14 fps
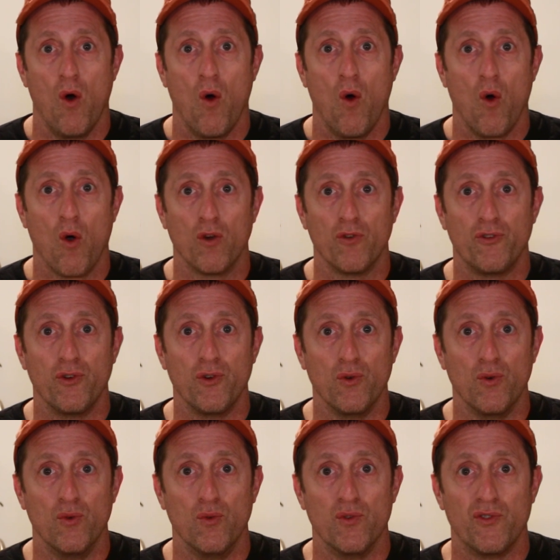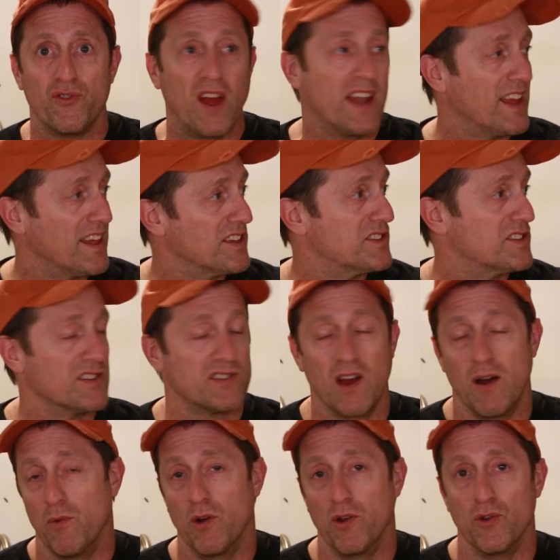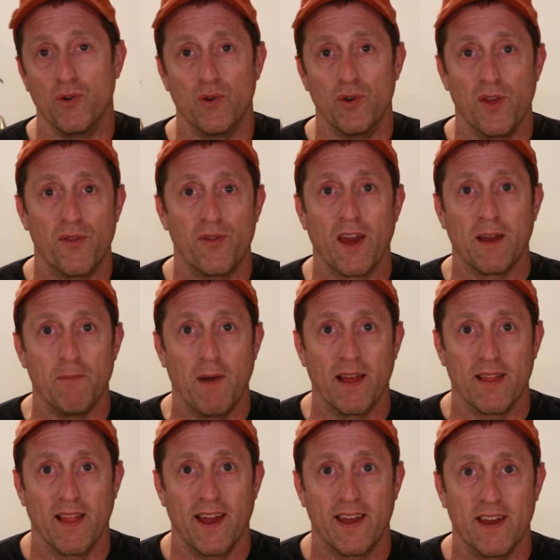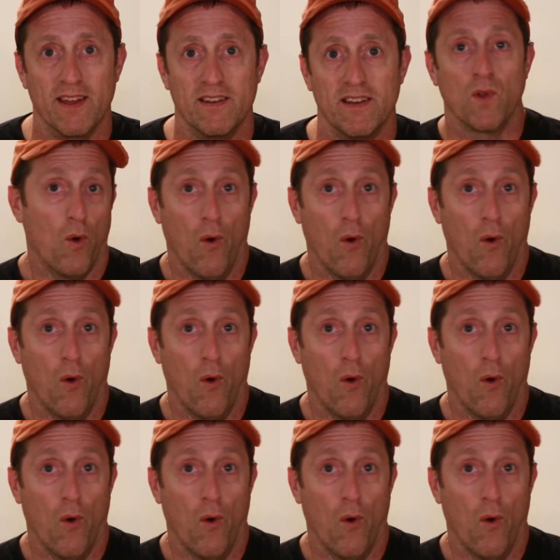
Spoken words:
or to sending this to someone who you think might like it.